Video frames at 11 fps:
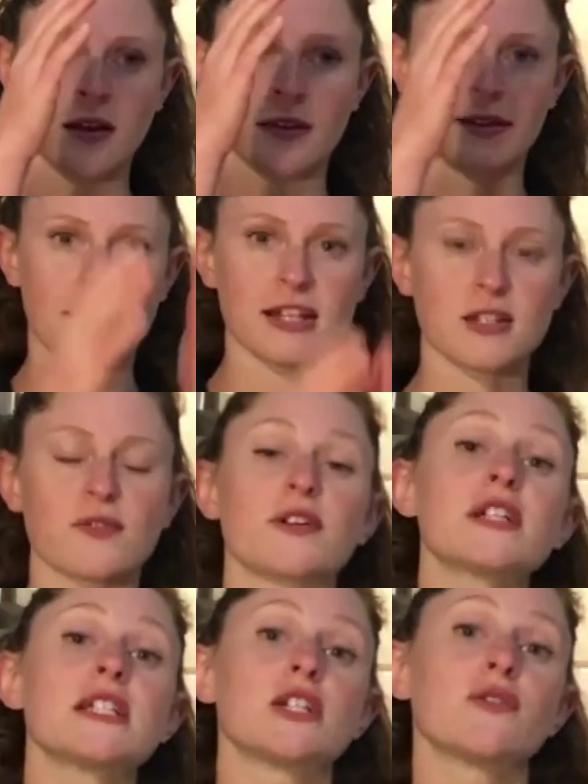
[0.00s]
That is
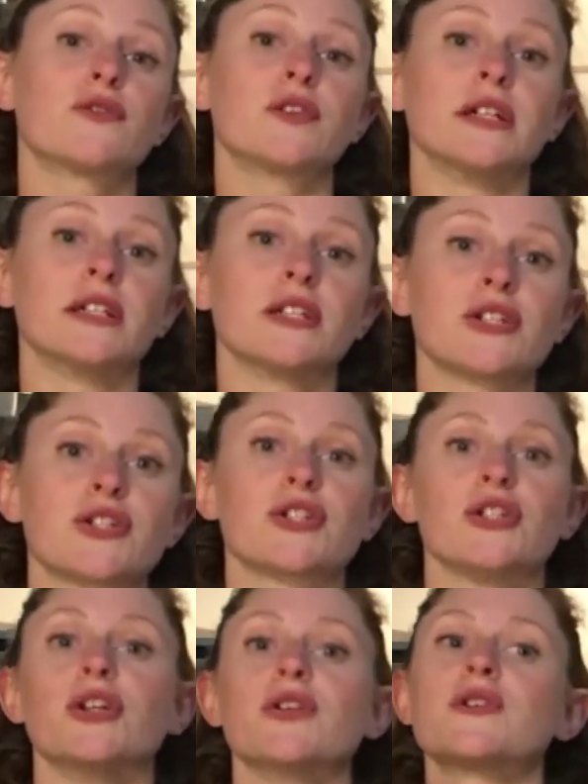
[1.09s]
very different
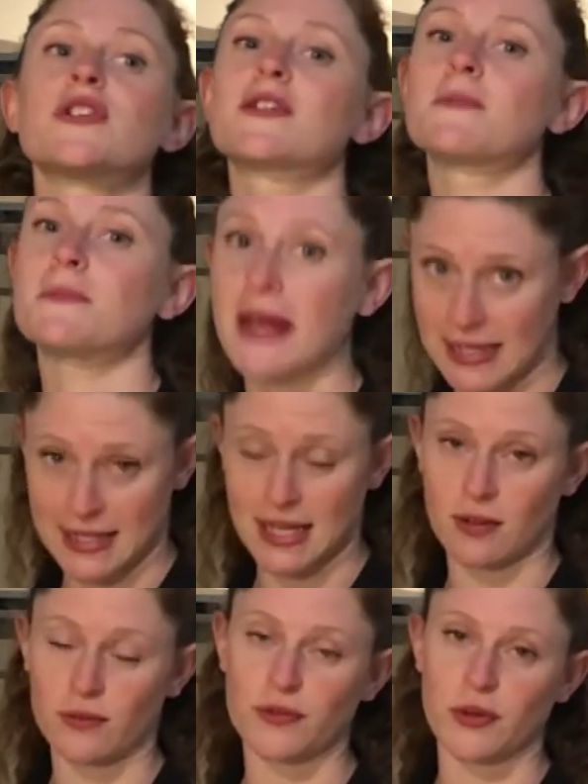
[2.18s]
to
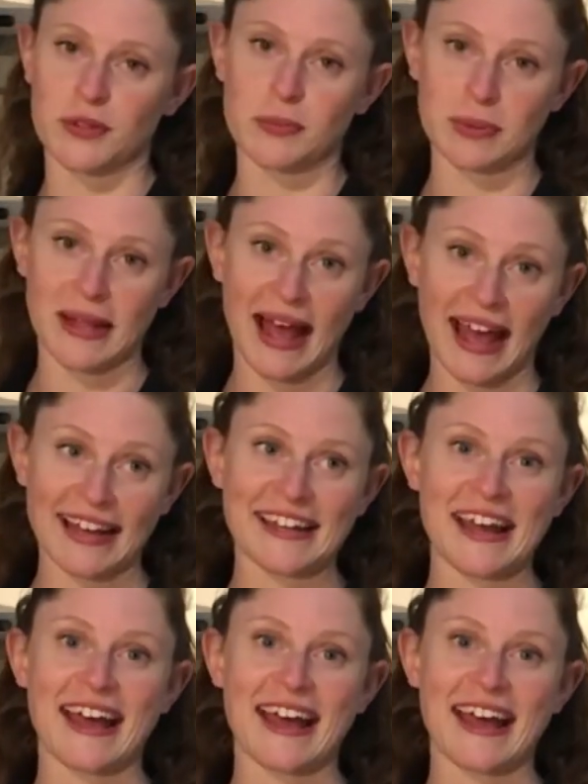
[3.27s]
spending from the plan,